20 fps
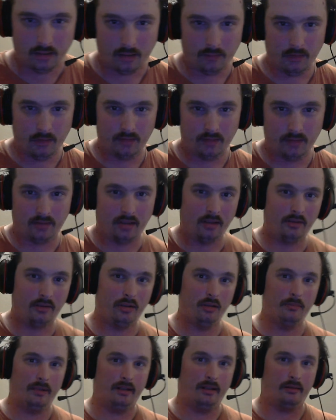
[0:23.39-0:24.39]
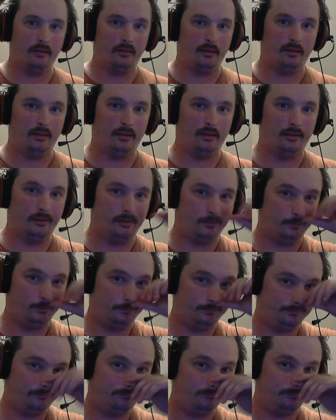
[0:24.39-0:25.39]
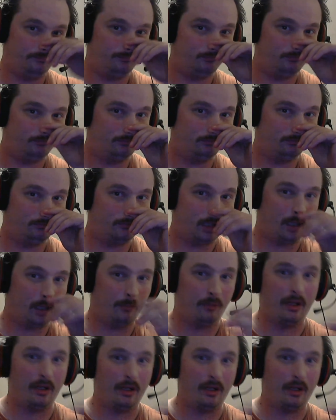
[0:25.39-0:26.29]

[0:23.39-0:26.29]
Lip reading: I want to talk to you about a